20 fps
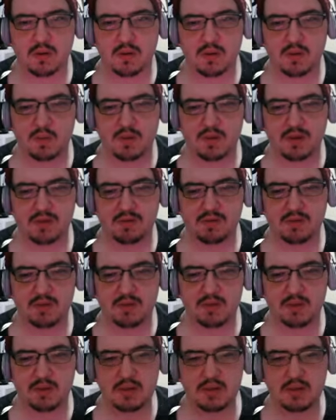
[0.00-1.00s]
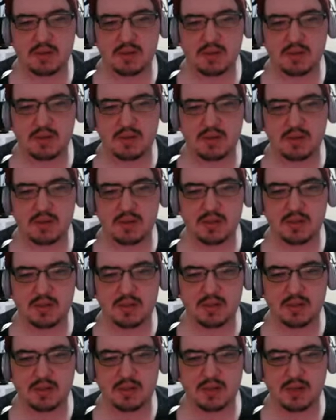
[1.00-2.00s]
We definitely
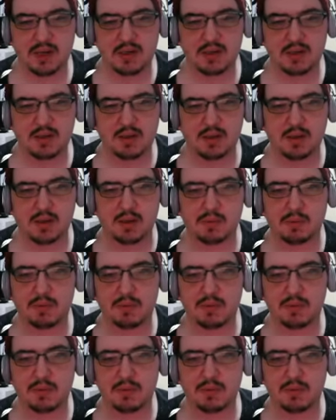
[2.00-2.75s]
stocked up.